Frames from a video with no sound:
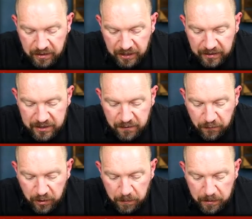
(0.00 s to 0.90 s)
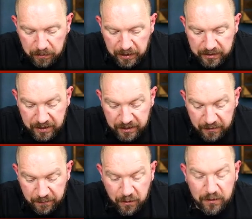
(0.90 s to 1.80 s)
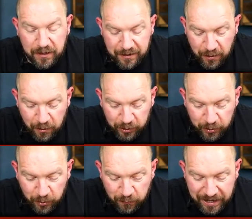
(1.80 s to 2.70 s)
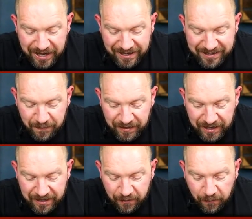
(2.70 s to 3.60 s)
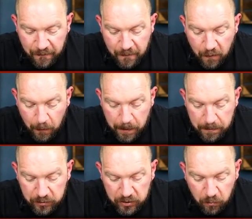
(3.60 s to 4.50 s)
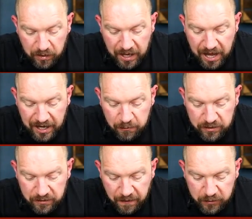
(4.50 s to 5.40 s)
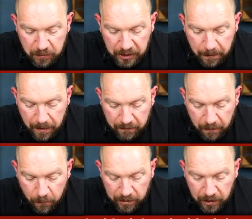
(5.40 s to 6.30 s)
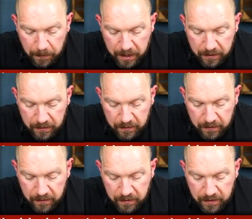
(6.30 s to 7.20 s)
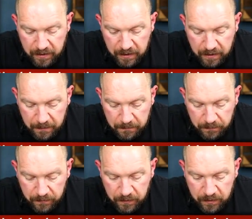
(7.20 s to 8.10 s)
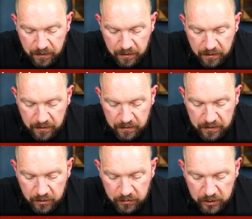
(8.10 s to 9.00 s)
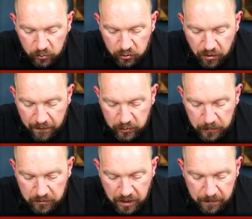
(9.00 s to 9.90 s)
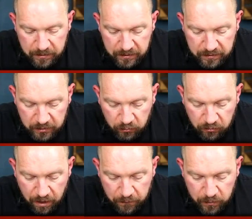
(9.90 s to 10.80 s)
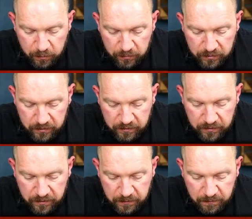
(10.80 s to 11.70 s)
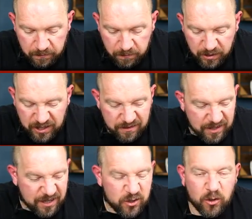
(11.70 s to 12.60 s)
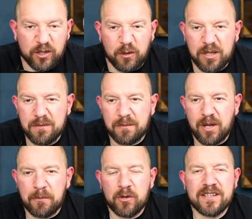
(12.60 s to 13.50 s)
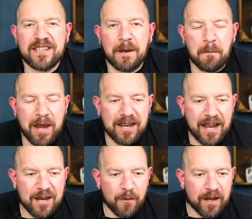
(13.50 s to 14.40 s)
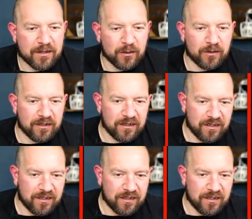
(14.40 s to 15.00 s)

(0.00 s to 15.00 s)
like, these are for the people that kind of, uh, the, the hardcore regulars, if you like, or or people just wanting to hang out and have something in the background while they're painting. Um, they, they don't drive subscribers, they don't drive views, but I, I enjoy doing them. I'm, I'm going to sit and paint anyway, so...